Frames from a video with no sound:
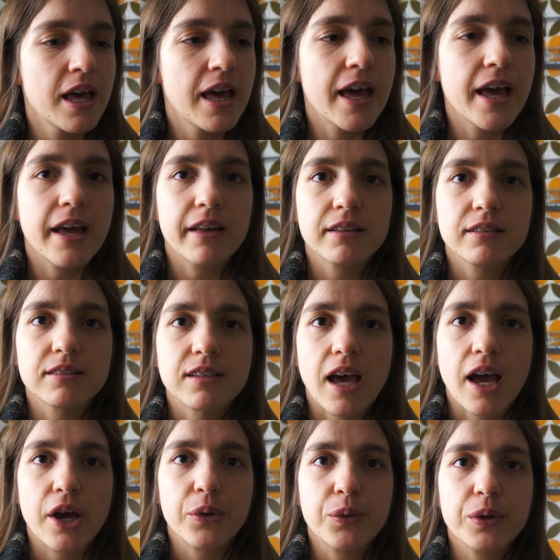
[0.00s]
And
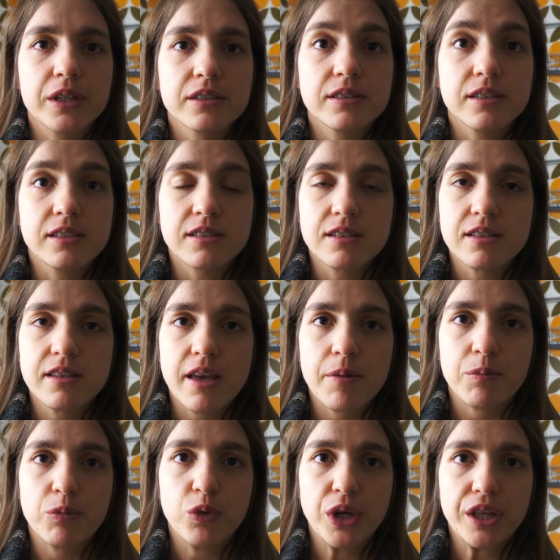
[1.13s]
I will season
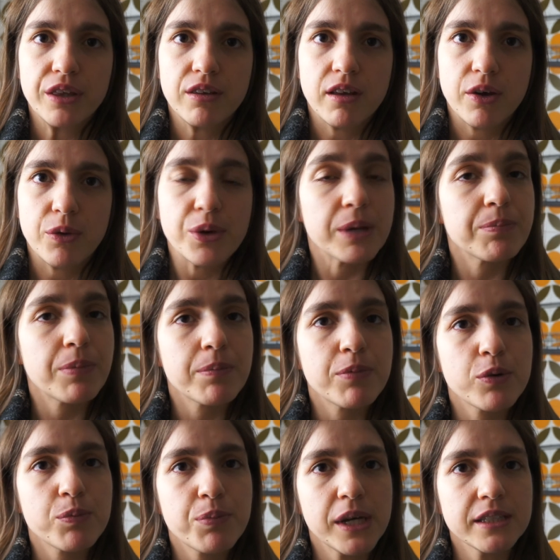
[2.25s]
them with red
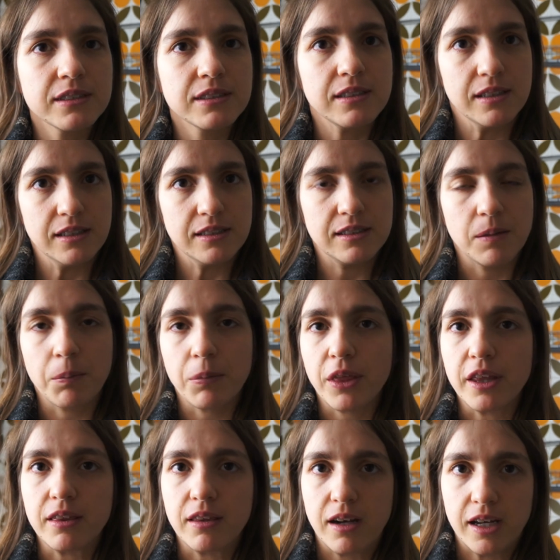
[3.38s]
pepper paste. It's
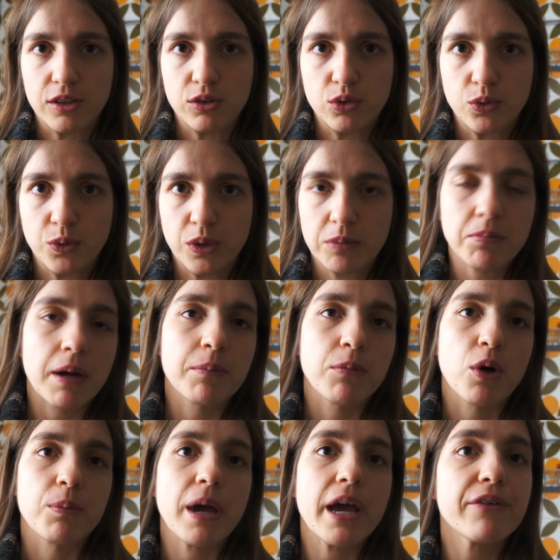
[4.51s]
something that I do with my
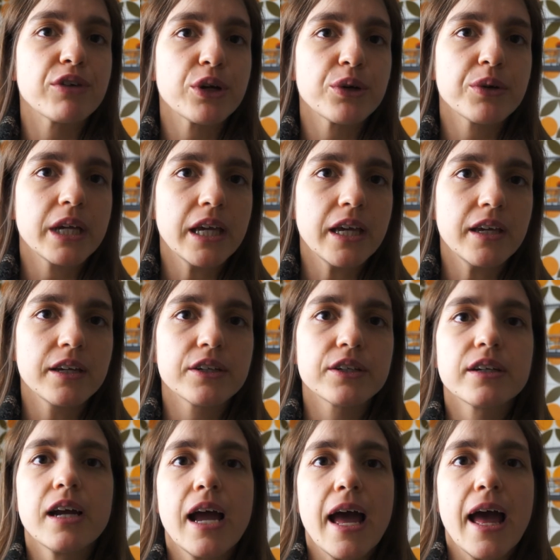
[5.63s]
mom every
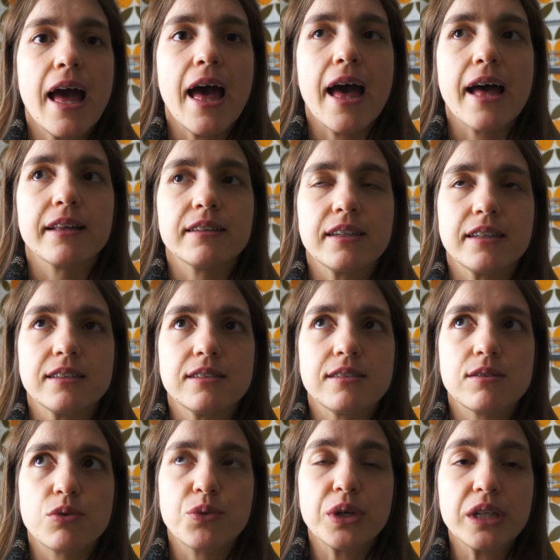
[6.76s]
year and
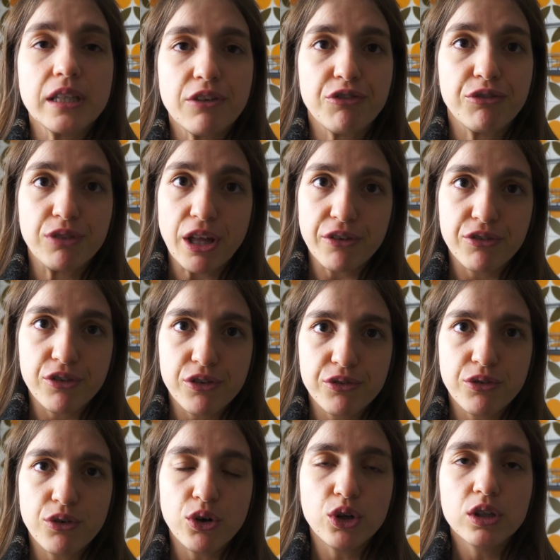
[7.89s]
it's really
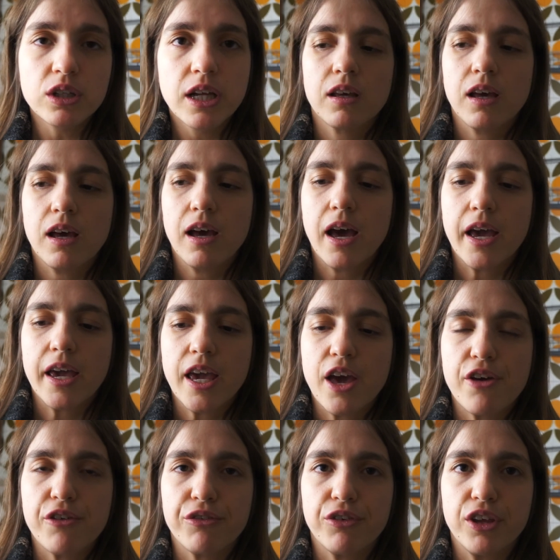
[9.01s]
flavorful. I
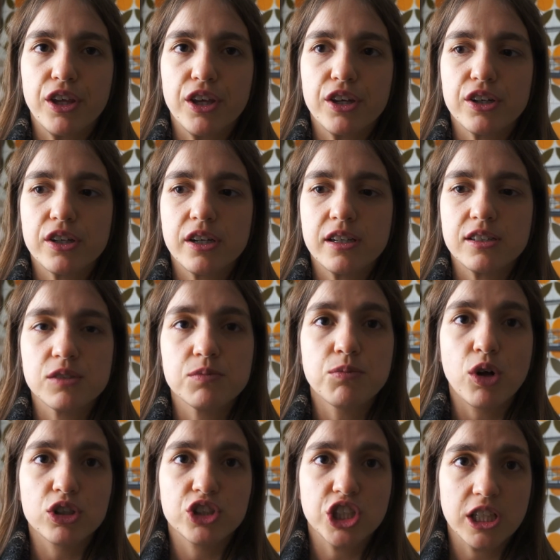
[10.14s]
have here a
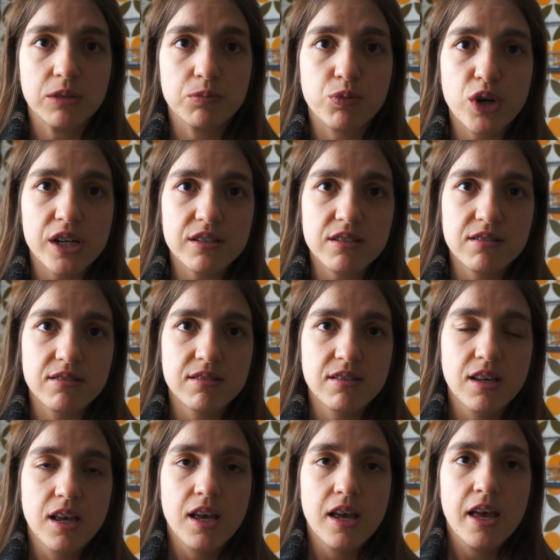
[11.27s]
small chicken breast
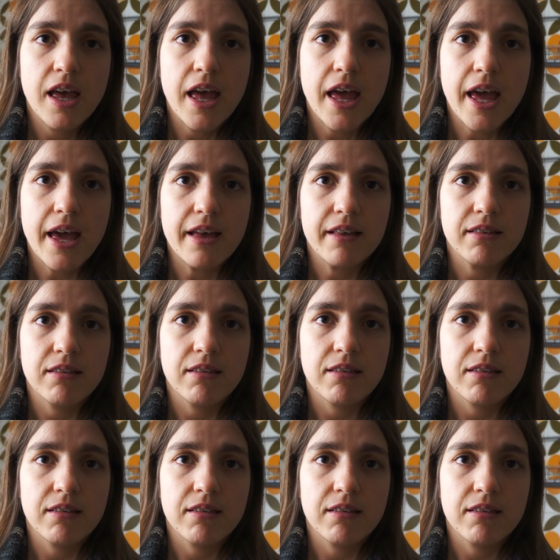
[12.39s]
and